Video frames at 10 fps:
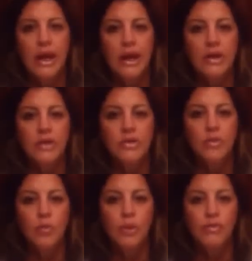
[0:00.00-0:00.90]

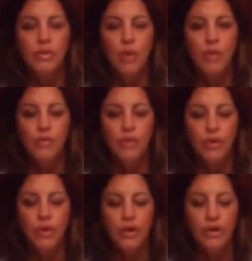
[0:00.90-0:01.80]
and we flew
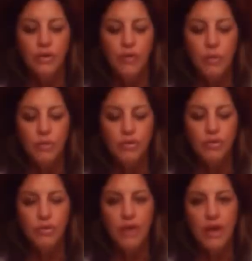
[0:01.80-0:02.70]
over in November
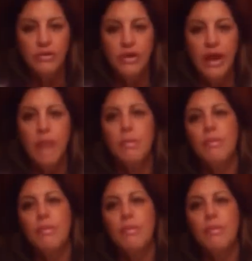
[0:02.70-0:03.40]
2008.